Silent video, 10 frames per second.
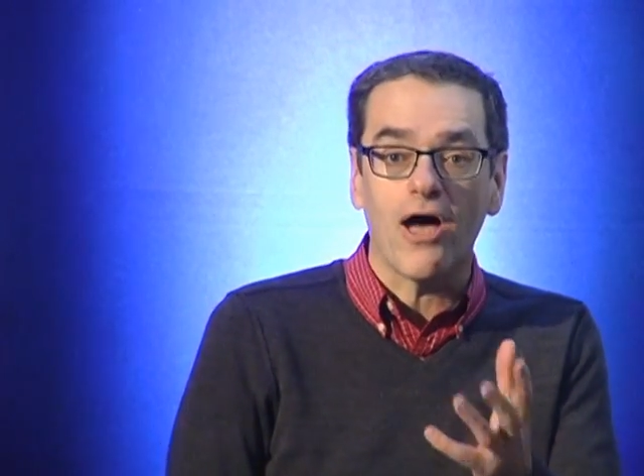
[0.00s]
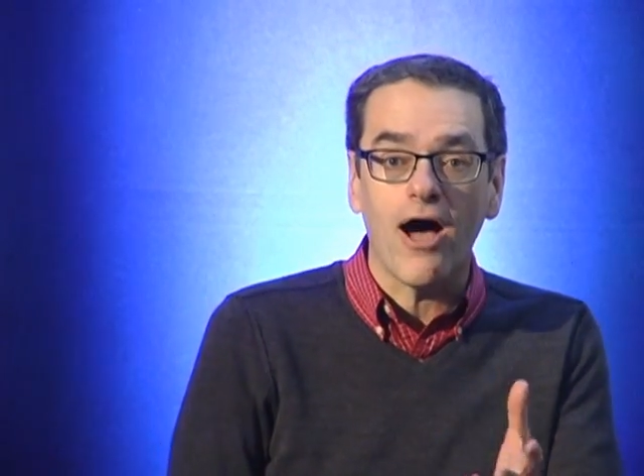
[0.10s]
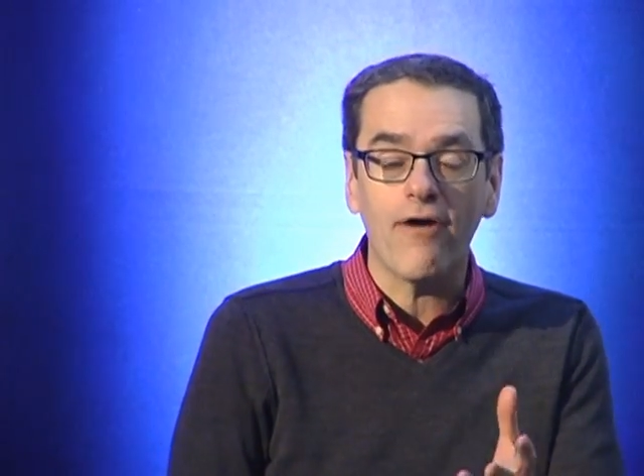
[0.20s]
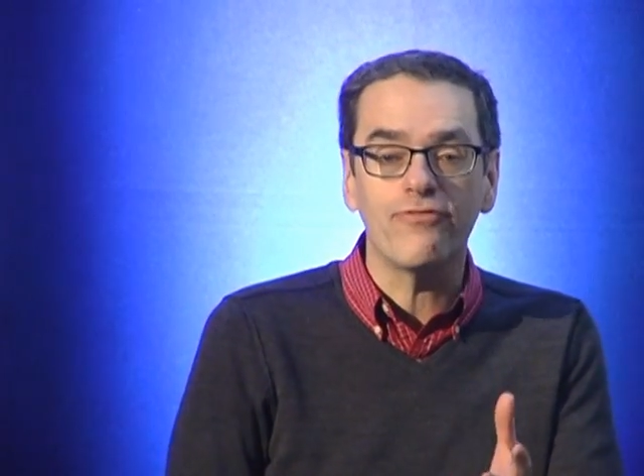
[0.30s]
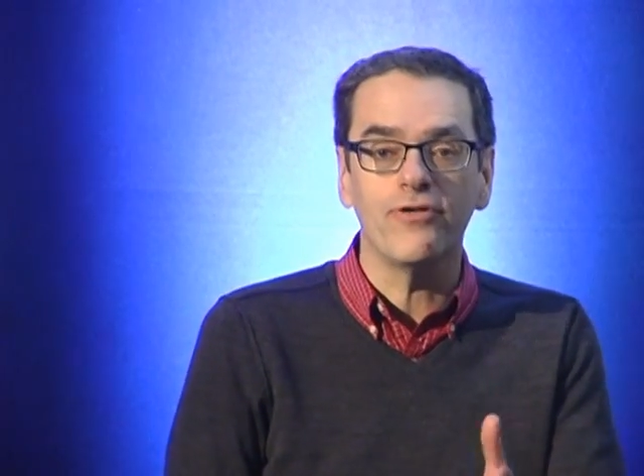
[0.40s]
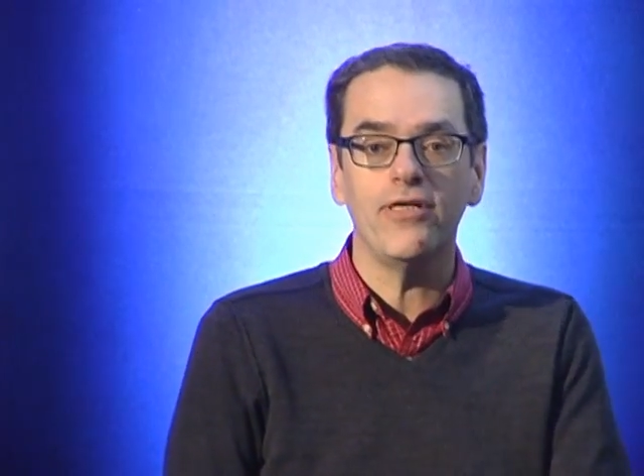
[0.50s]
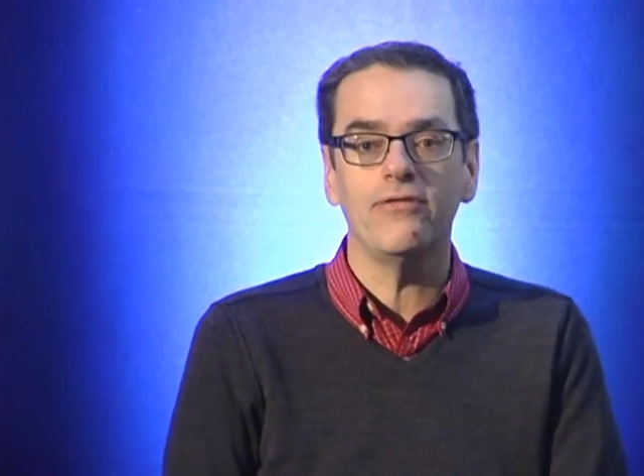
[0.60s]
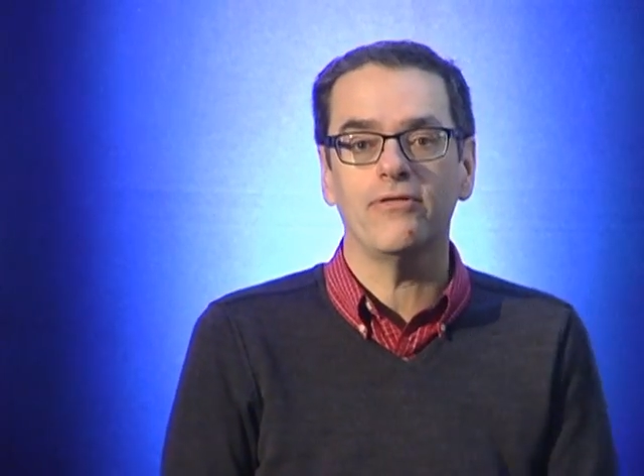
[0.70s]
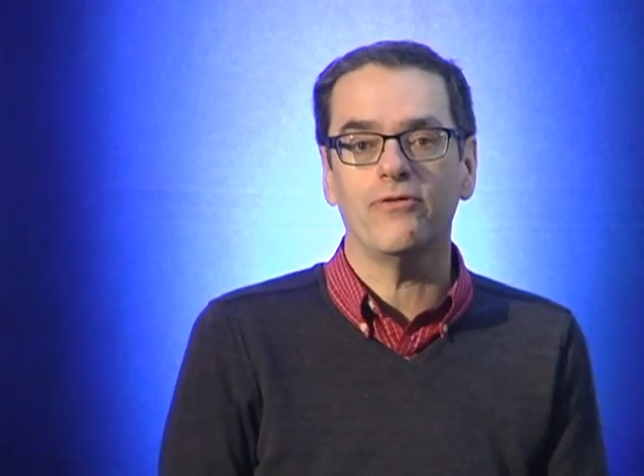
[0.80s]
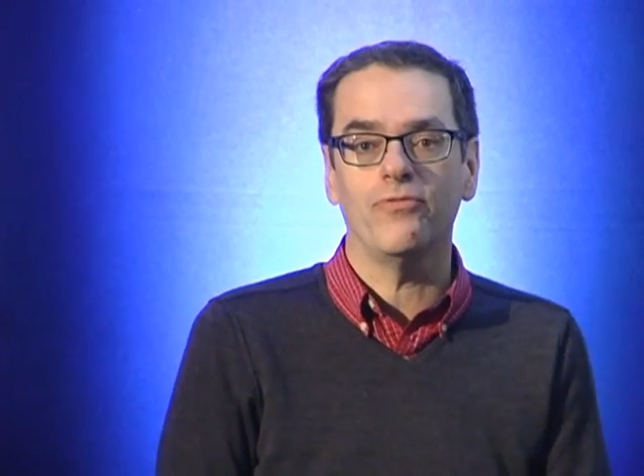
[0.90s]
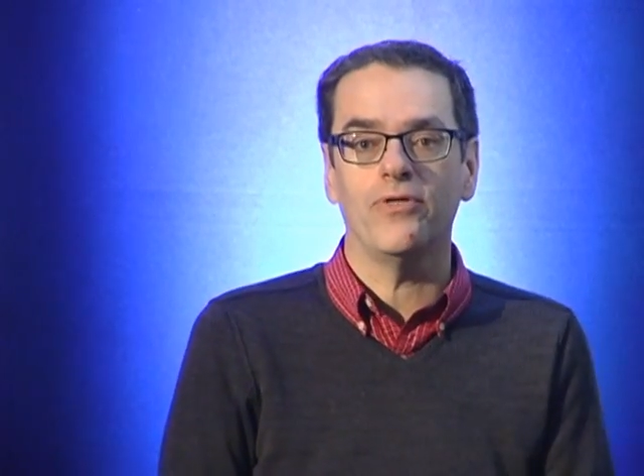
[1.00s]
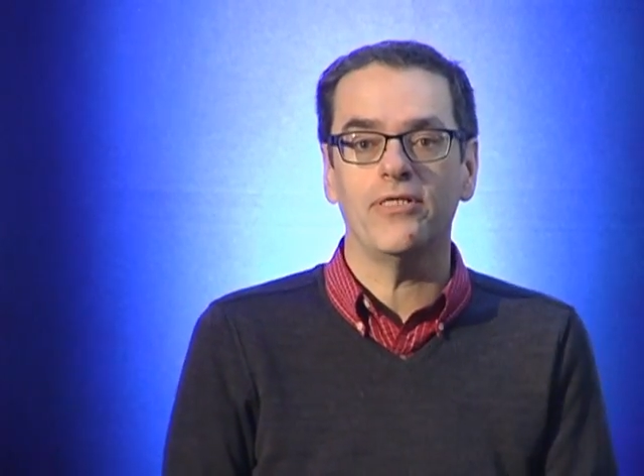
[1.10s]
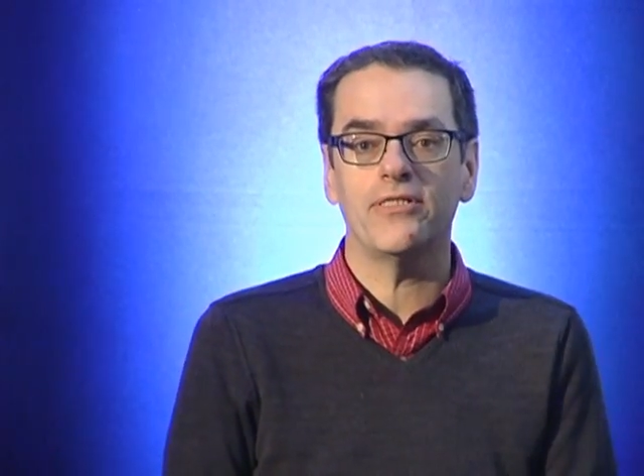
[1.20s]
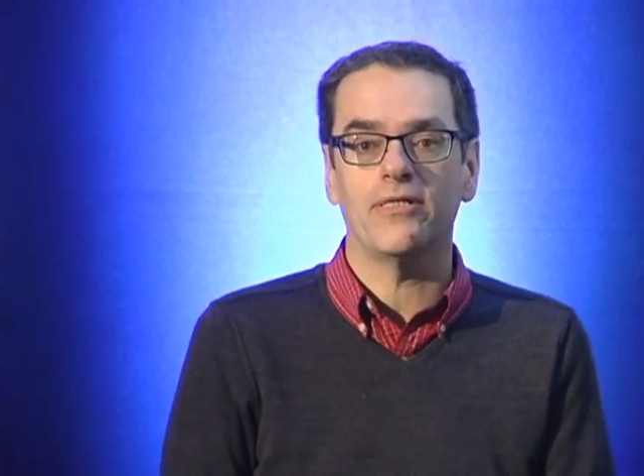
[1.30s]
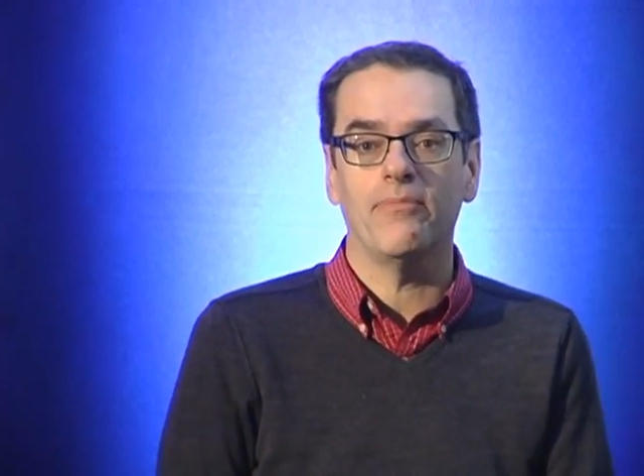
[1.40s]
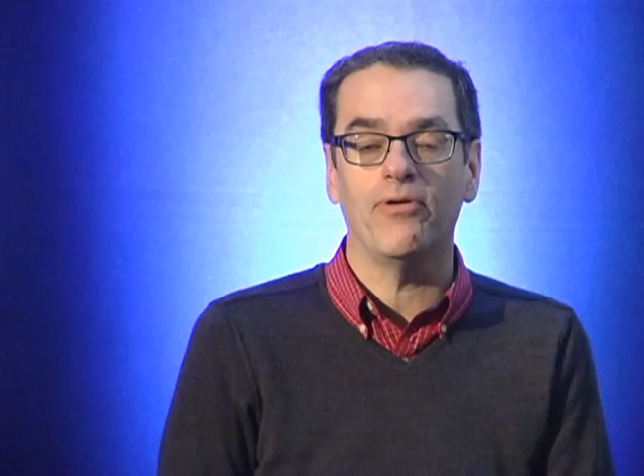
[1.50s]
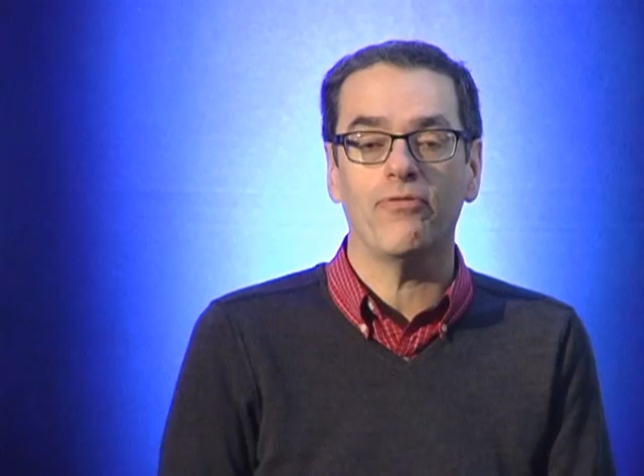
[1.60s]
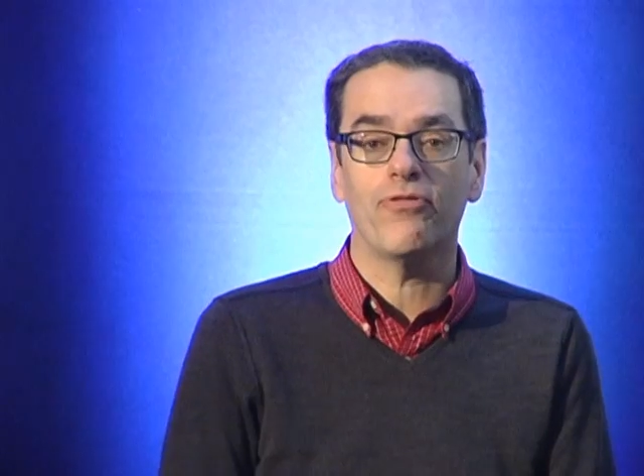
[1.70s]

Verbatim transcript: offering was about